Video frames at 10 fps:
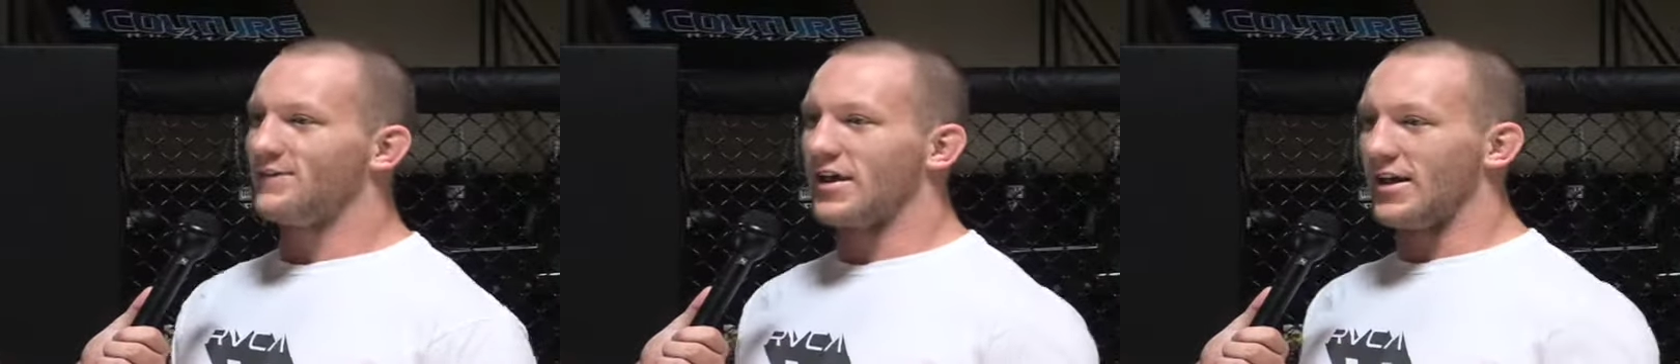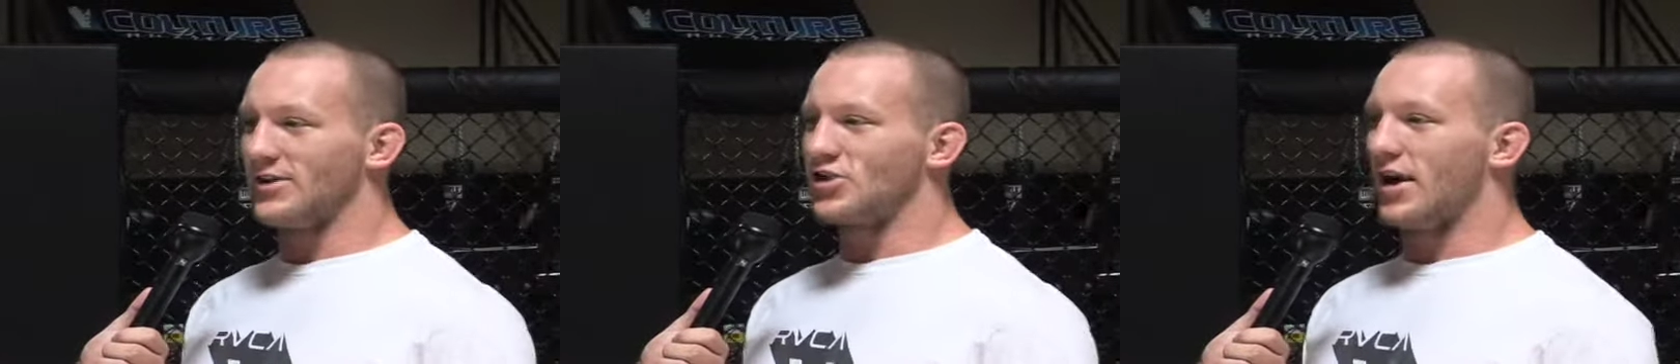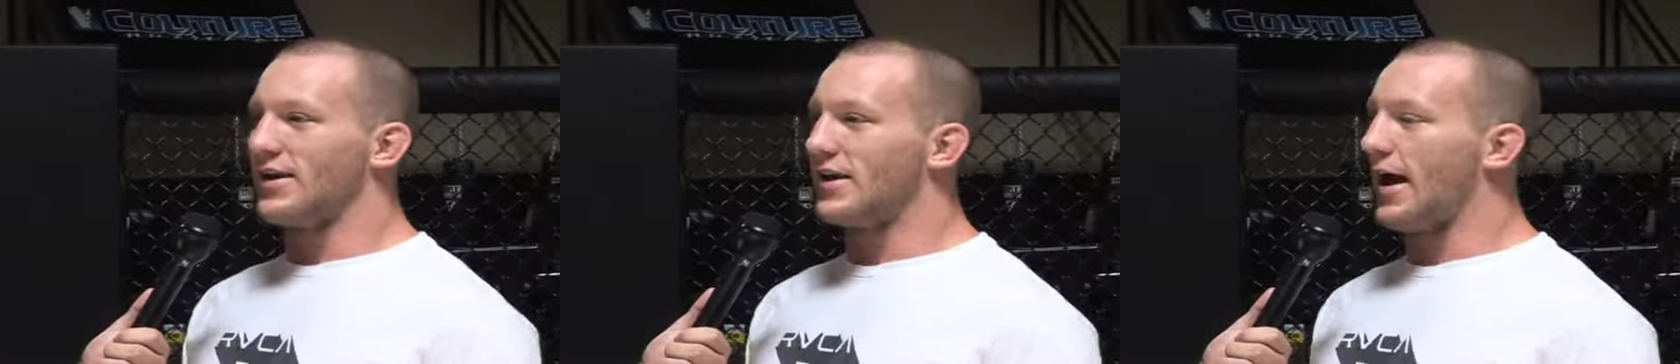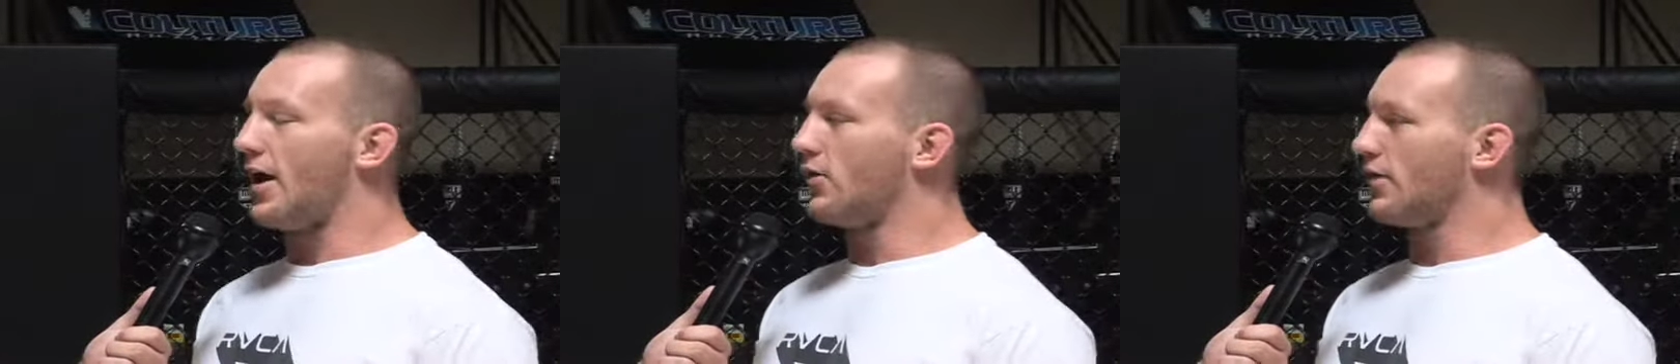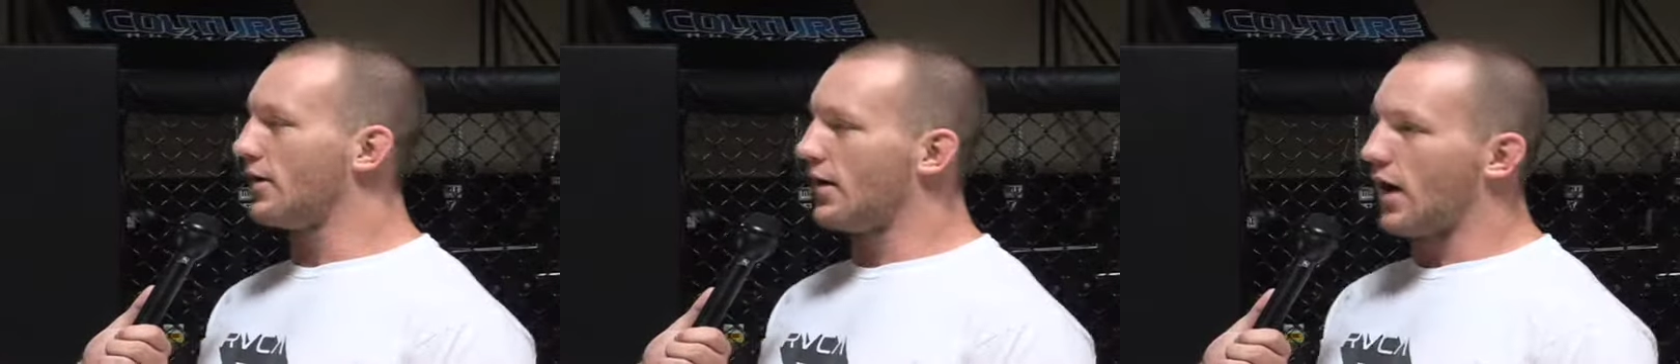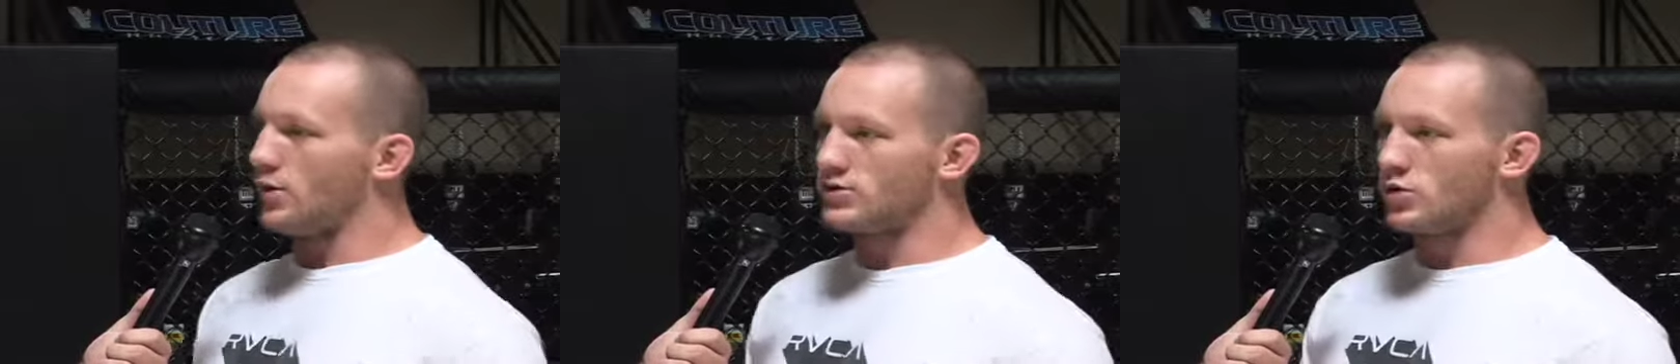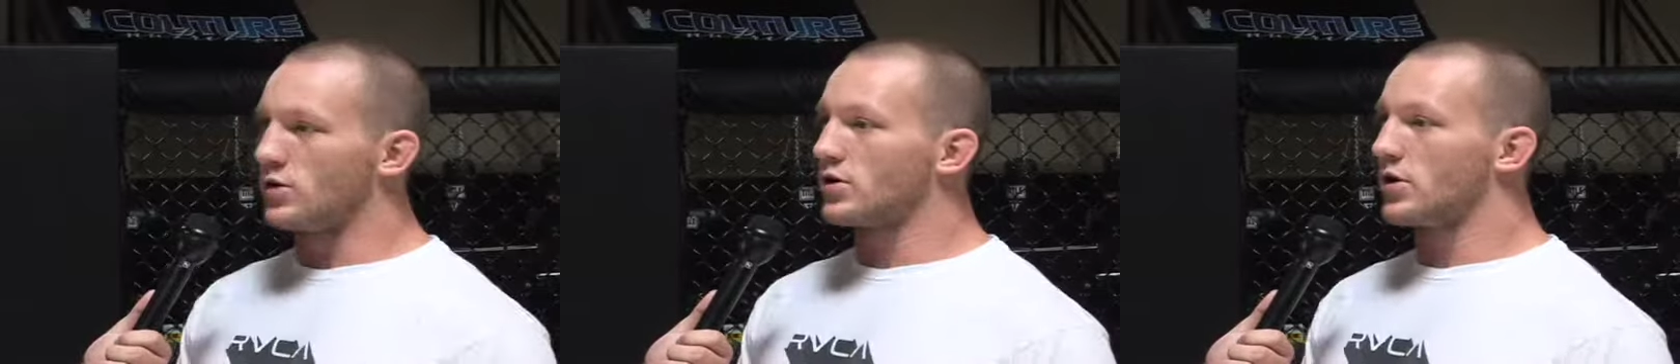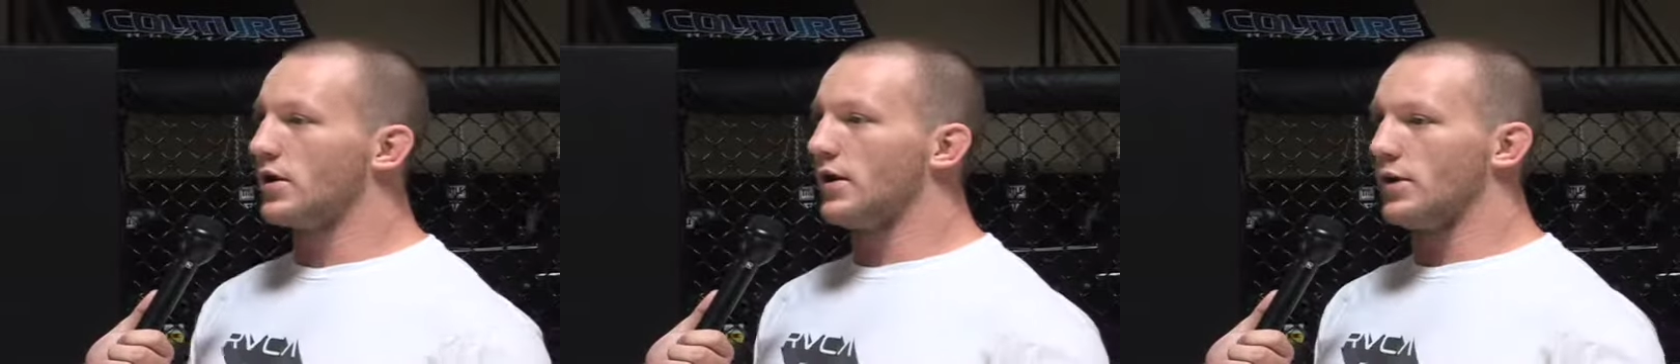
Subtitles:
And I tried it out. I was doing good.